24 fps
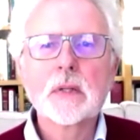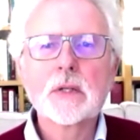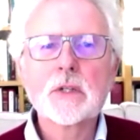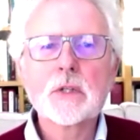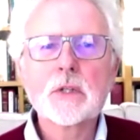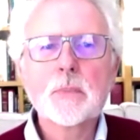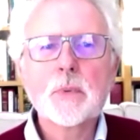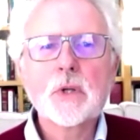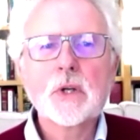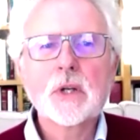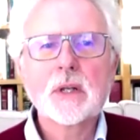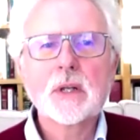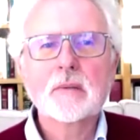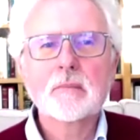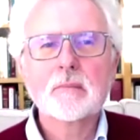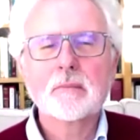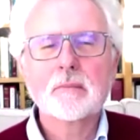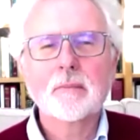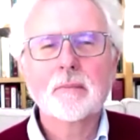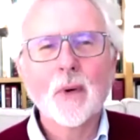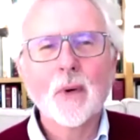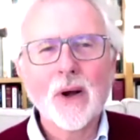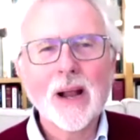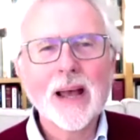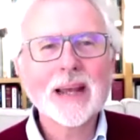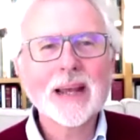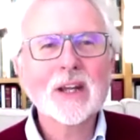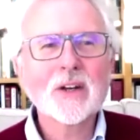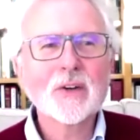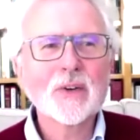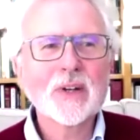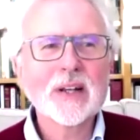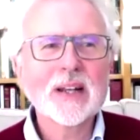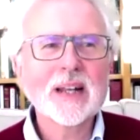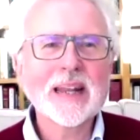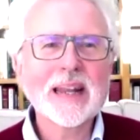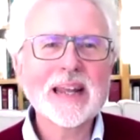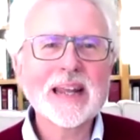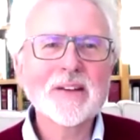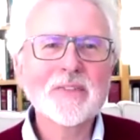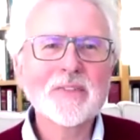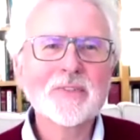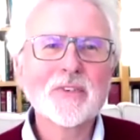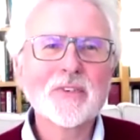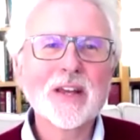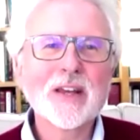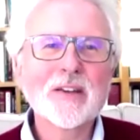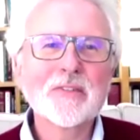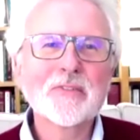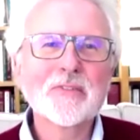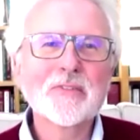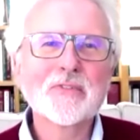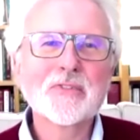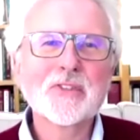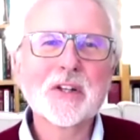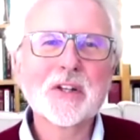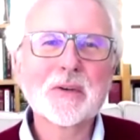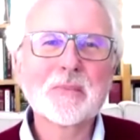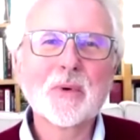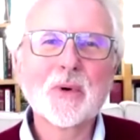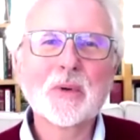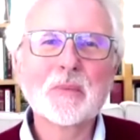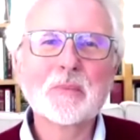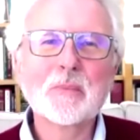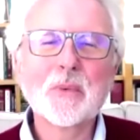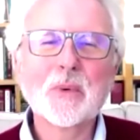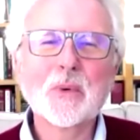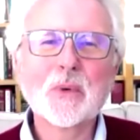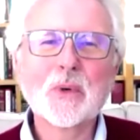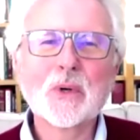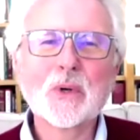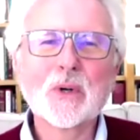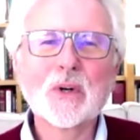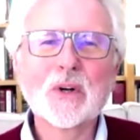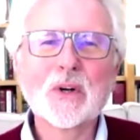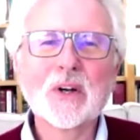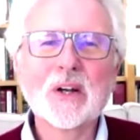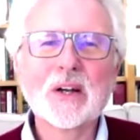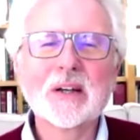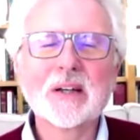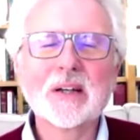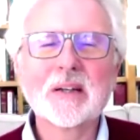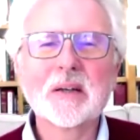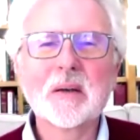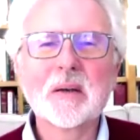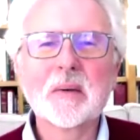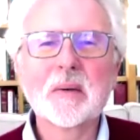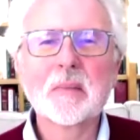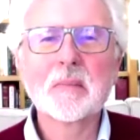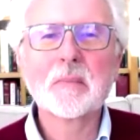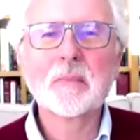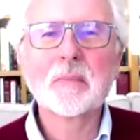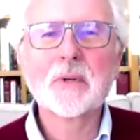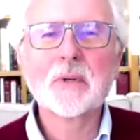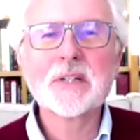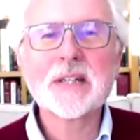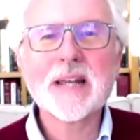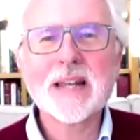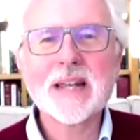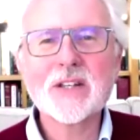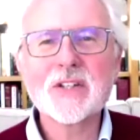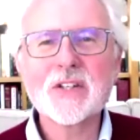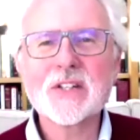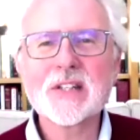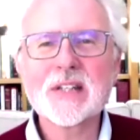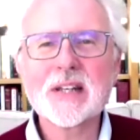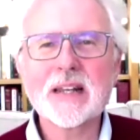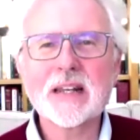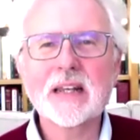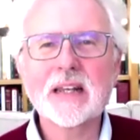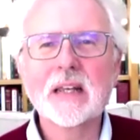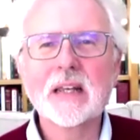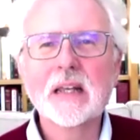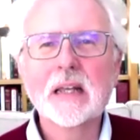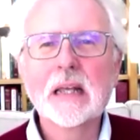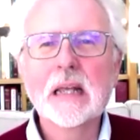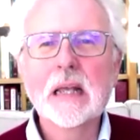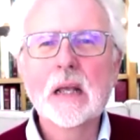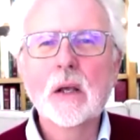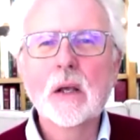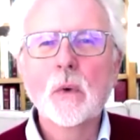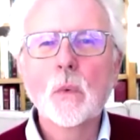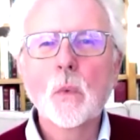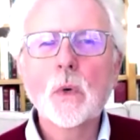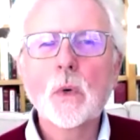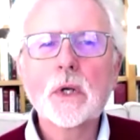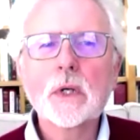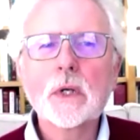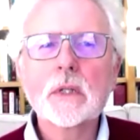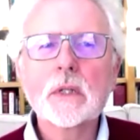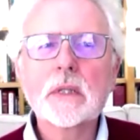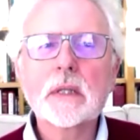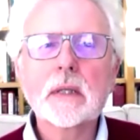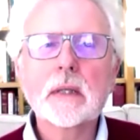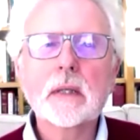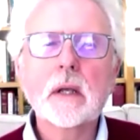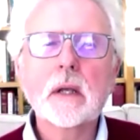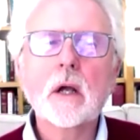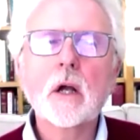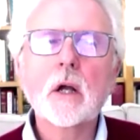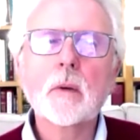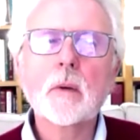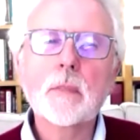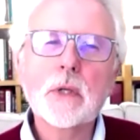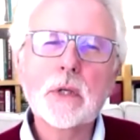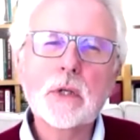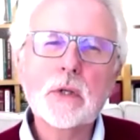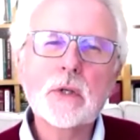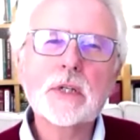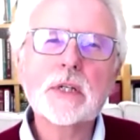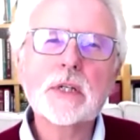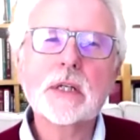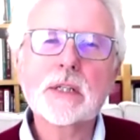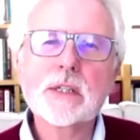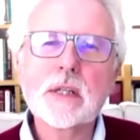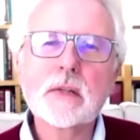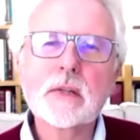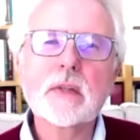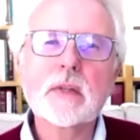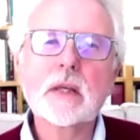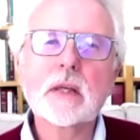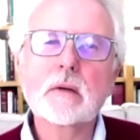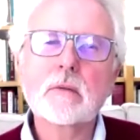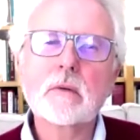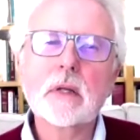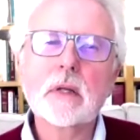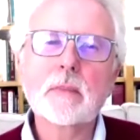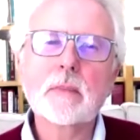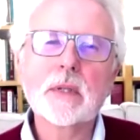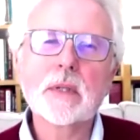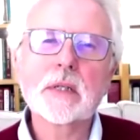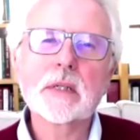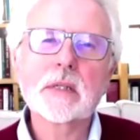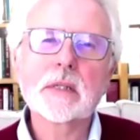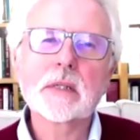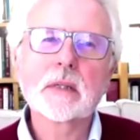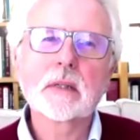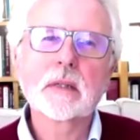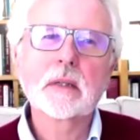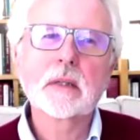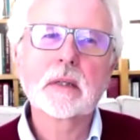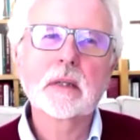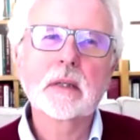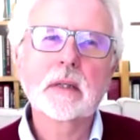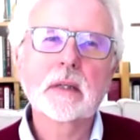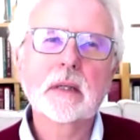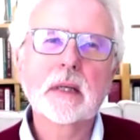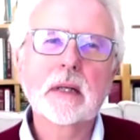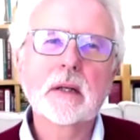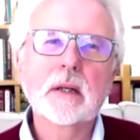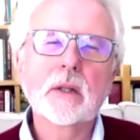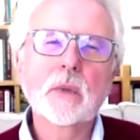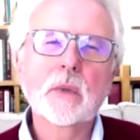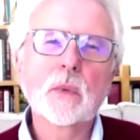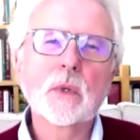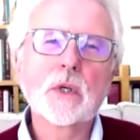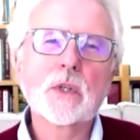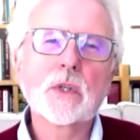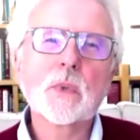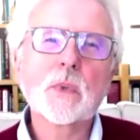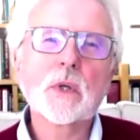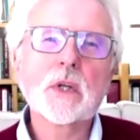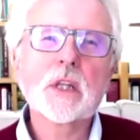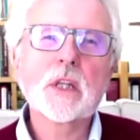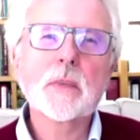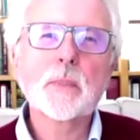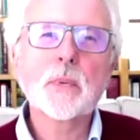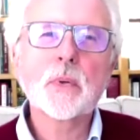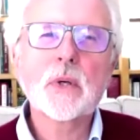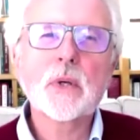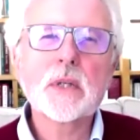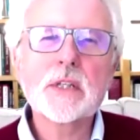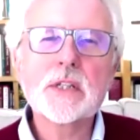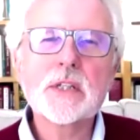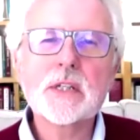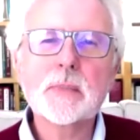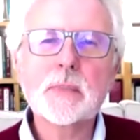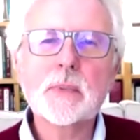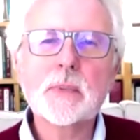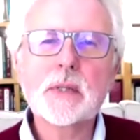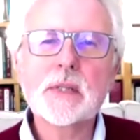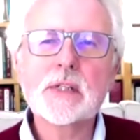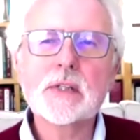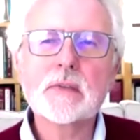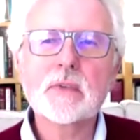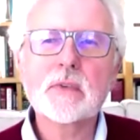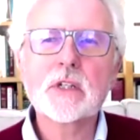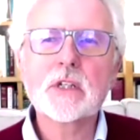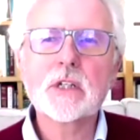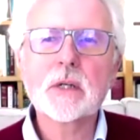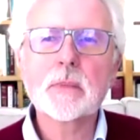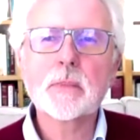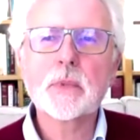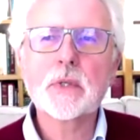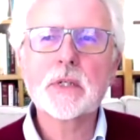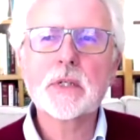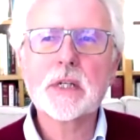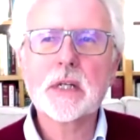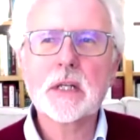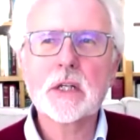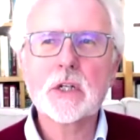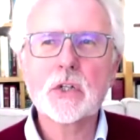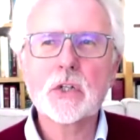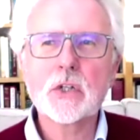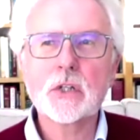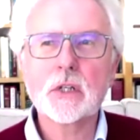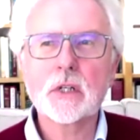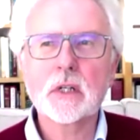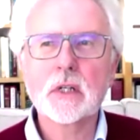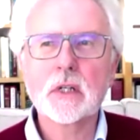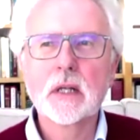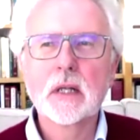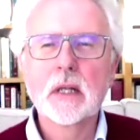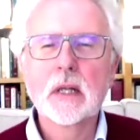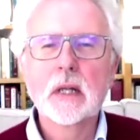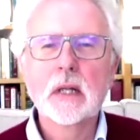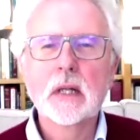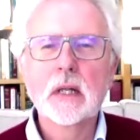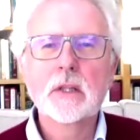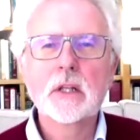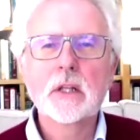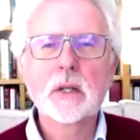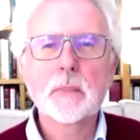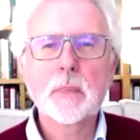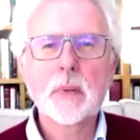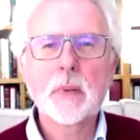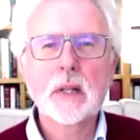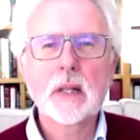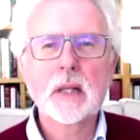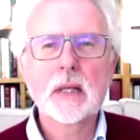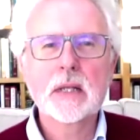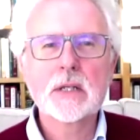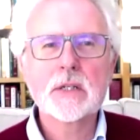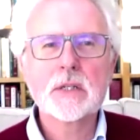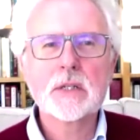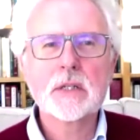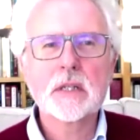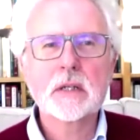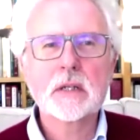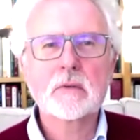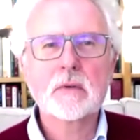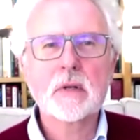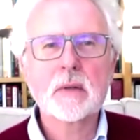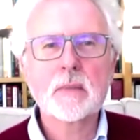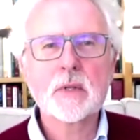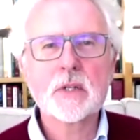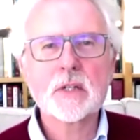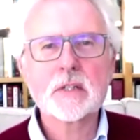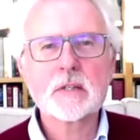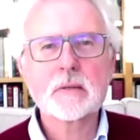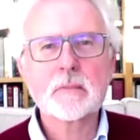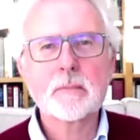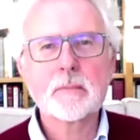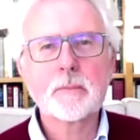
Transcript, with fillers: To put it more accurately, if, if somewhat more um, pretentiously, what are the hermeneutics of the agreement? In other words, what are the principles of interpretation that apply to the agreement?